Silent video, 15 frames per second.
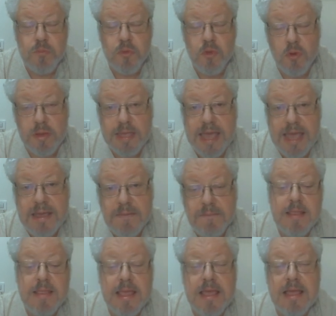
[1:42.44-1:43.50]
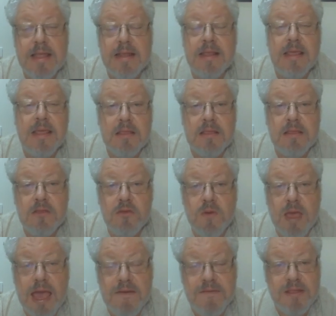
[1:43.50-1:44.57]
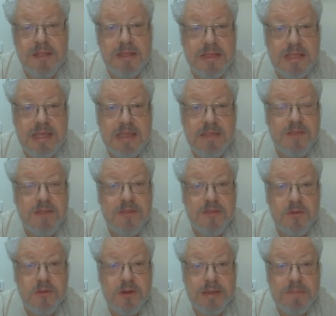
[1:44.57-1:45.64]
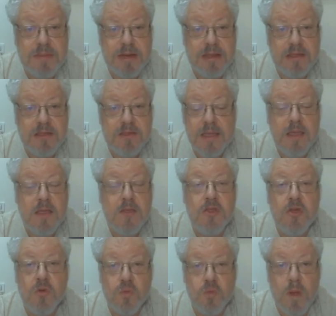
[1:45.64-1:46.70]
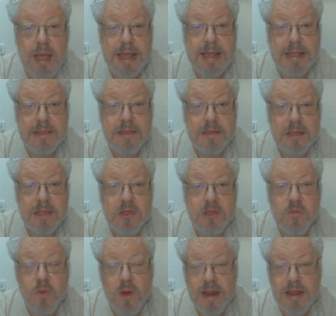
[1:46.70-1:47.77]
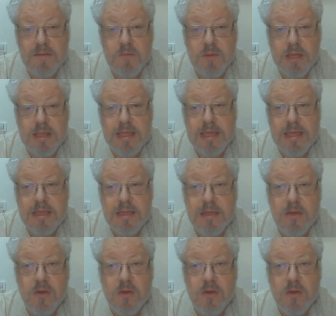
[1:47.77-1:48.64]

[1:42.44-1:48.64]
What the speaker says: Okay, then you have at least 30 minutes to write, and you want to really,